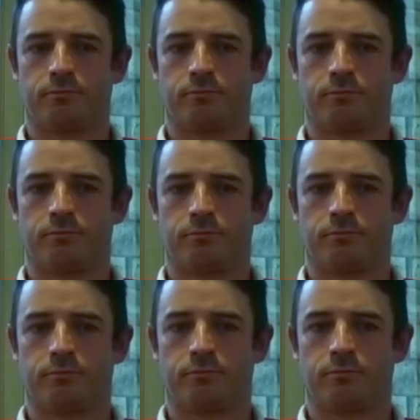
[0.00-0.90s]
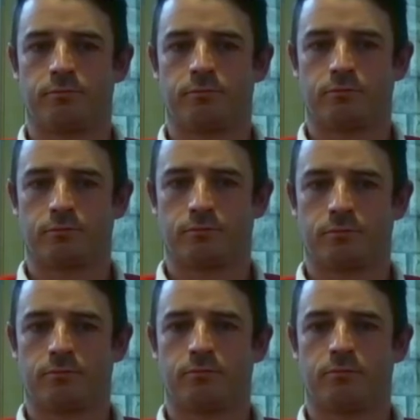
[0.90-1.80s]

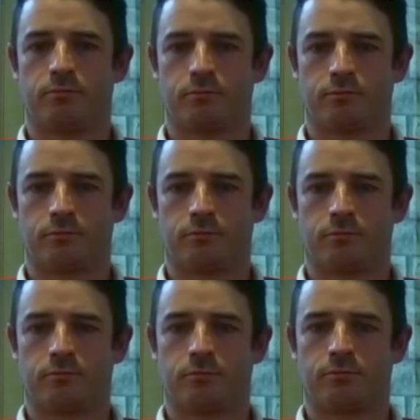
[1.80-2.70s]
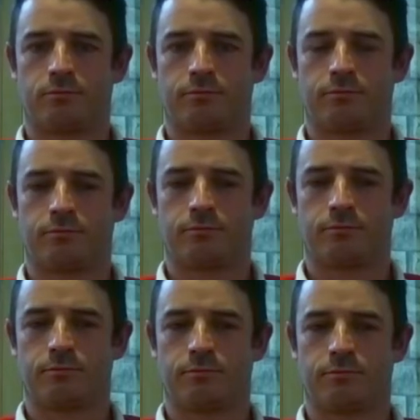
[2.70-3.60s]

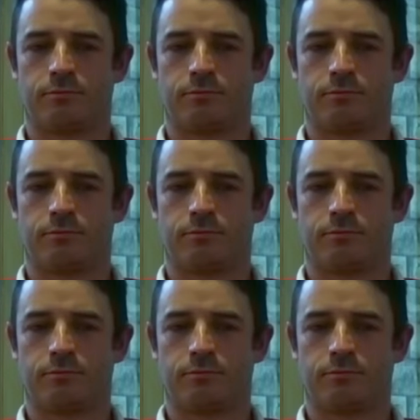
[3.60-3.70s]
(silent)